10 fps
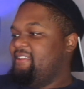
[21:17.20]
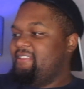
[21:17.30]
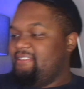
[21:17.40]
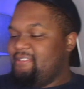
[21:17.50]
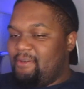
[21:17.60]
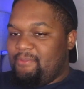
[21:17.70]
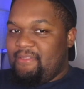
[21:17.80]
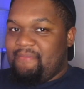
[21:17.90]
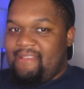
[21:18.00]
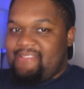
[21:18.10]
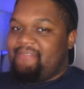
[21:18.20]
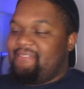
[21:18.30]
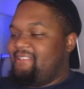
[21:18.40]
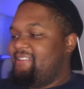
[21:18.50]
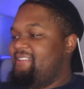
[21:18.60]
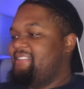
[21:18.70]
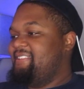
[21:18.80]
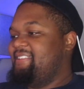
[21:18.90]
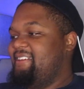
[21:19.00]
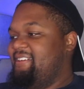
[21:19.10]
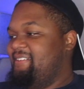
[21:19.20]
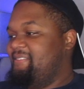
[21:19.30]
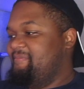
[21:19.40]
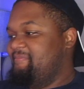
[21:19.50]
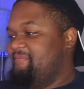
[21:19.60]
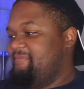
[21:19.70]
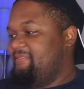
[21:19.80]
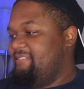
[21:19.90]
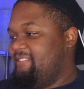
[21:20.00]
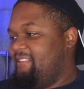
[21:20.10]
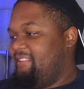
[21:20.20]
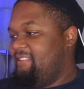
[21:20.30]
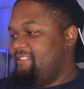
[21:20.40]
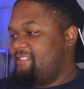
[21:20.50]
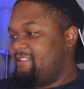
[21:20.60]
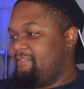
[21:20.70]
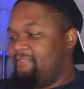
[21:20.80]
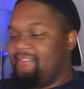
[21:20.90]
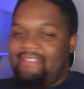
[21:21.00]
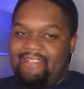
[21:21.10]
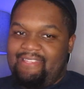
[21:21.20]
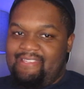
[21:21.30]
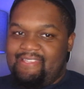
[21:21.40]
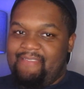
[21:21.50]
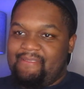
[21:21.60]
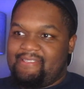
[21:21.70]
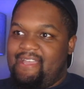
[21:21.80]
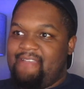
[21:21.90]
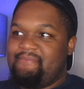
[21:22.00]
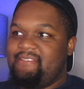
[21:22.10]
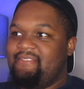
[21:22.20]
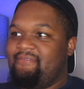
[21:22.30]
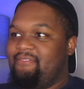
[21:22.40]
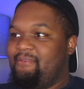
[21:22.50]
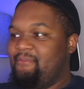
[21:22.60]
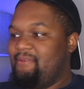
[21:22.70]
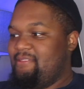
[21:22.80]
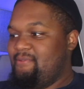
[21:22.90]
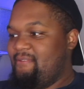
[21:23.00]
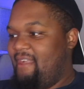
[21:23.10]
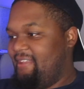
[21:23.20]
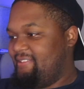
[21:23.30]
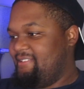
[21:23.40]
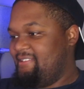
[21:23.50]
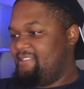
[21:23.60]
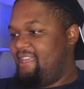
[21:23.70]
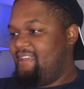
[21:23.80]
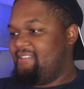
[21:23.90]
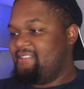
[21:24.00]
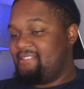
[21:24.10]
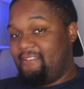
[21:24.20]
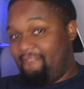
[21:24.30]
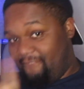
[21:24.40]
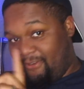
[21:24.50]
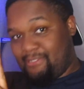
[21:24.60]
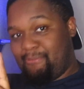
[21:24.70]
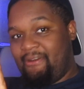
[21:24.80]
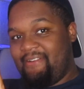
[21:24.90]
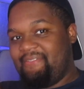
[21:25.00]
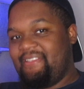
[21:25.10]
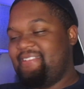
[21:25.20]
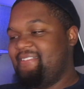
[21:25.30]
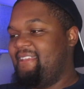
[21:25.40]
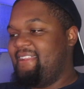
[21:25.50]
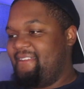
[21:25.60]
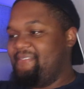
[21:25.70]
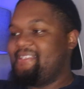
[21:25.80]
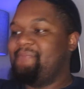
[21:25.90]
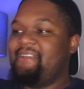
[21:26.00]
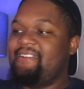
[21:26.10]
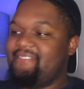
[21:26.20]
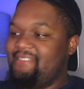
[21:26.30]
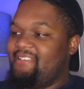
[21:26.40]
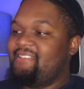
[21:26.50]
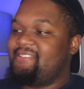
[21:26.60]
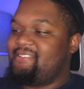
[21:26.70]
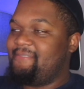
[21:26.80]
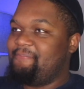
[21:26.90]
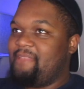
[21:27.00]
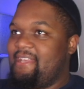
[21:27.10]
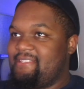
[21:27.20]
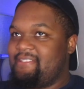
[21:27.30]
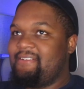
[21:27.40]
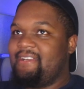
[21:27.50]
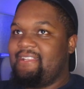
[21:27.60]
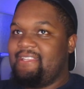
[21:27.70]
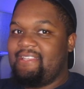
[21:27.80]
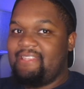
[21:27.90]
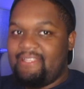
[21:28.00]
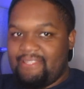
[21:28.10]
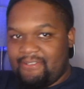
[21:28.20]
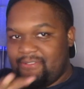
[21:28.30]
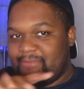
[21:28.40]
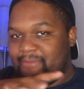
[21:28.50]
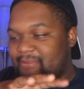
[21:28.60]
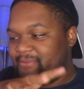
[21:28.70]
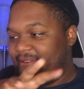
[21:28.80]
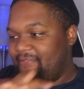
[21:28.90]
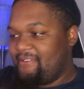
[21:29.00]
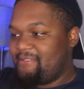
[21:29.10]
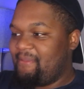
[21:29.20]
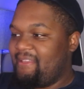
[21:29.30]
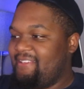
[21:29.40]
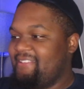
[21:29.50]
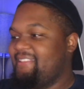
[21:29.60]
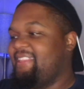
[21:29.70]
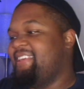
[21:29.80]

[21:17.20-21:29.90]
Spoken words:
You know, when you make something good, you still feel like that same excitement from when you actually just had just the first part of it. And every time I hear this, I still kind of get like the goosebumps when I first made it.